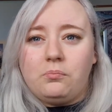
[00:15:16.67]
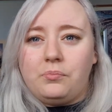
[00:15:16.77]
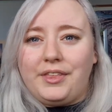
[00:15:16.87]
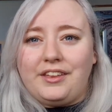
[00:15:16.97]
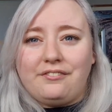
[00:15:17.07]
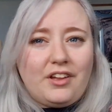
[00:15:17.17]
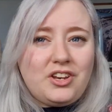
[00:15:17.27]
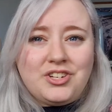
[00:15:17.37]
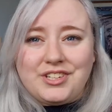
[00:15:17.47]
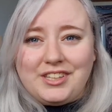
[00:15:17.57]
the
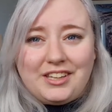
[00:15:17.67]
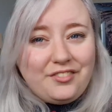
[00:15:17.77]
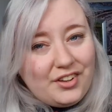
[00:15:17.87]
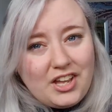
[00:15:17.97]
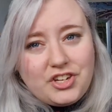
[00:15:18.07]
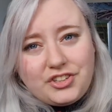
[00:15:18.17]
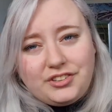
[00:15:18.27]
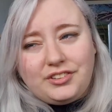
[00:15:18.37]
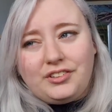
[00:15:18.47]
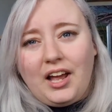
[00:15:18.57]
invention, the
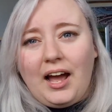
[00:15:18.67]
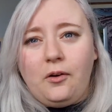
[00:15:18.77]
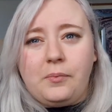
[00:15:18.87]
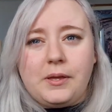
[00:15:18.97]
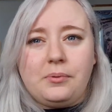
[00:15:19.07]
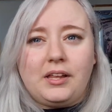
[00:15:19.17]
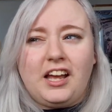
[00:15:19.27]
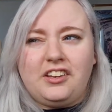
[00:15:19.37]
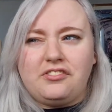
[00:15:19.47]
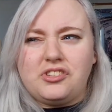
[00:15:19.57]
innovation, how people
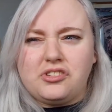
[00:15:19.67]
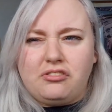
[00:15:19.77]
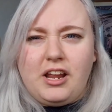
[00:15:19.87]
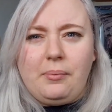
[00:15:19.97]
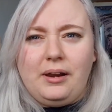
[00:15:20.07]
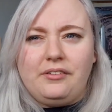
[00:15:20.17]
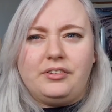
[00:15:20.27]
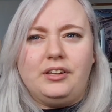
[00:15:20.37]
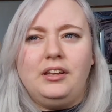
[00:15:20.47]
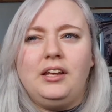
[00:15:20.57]
kind of scrape a
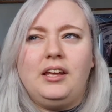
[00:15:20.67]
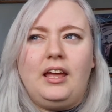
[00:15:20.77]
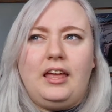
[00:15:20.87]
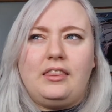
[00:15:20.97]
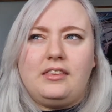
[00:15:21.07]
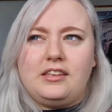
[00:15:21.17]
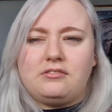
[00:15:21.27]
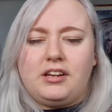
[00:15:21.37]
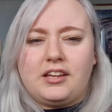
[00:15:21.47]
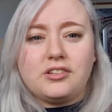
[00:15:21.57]
living in these
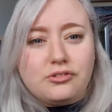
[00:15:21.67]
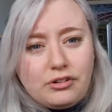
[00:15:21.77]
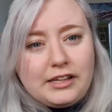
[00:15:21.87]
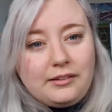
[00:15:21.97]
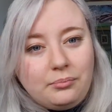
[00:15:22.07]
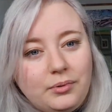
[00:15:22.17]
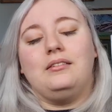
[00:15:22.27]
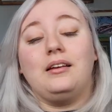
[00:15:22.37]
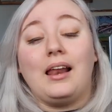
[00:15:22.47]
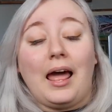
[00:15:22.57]
really extreme
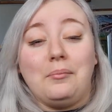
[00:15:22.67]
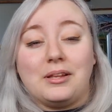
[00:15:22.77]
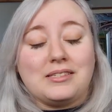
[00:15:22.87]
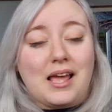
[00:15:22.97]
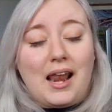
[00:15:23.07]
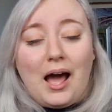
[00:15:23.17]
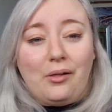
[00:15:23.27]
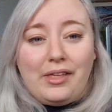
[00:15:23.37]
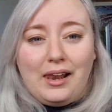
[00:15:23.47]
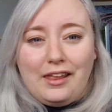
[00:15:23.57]
climates and how
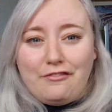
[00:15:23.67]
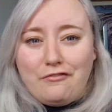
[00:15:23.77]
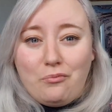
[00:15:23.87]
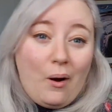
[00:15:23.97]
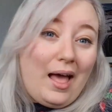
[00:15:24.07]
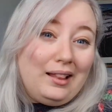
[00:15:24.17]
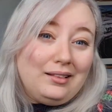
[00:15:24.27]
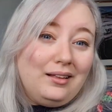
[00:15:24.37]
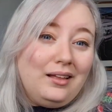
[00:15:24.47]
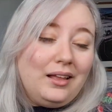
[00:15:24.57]
they live well